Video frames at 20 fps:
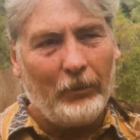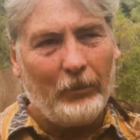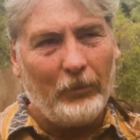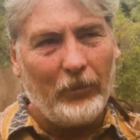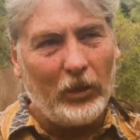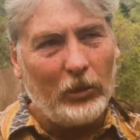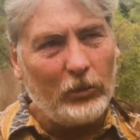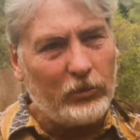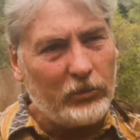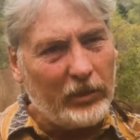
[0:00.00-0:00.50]

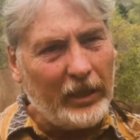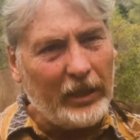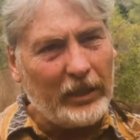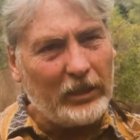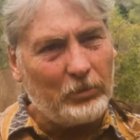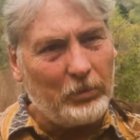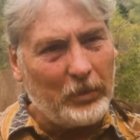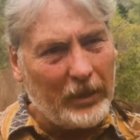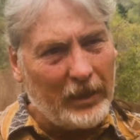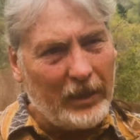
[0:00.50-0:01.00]
Those things
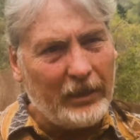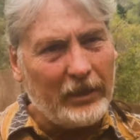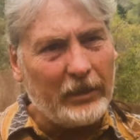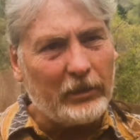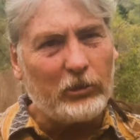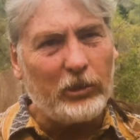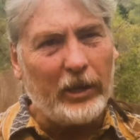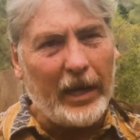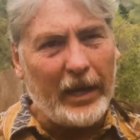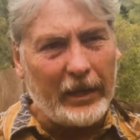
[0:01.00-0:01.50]
begin to
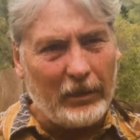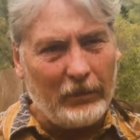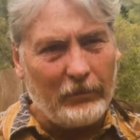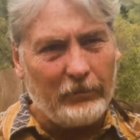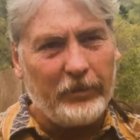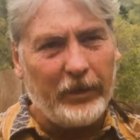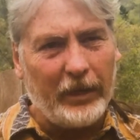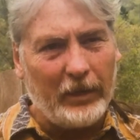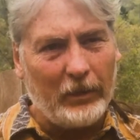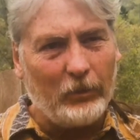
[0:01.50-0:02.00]
crack and
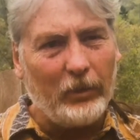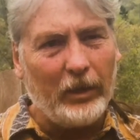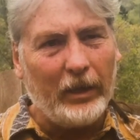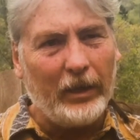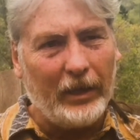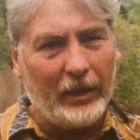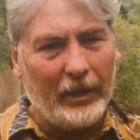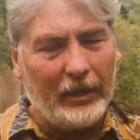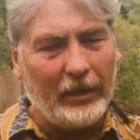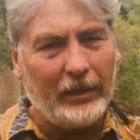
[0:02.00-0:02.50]
fade
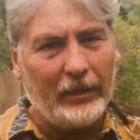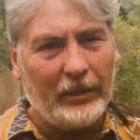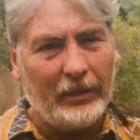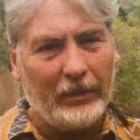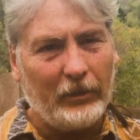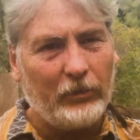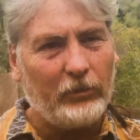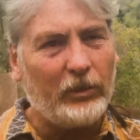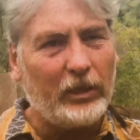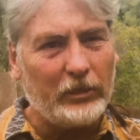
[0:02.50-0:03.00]
away in
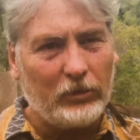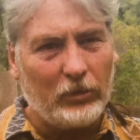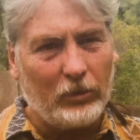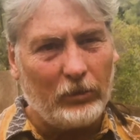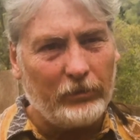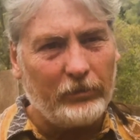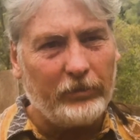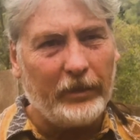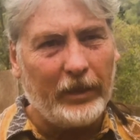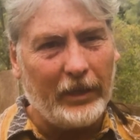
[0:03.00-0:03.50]
the threshold
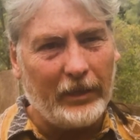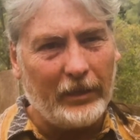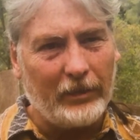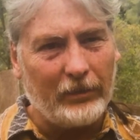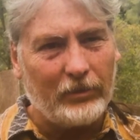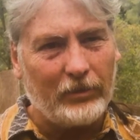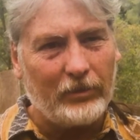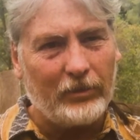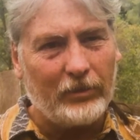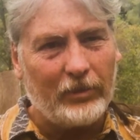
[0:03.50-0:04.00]

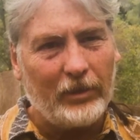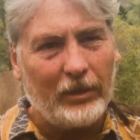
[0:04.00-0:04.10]
phase.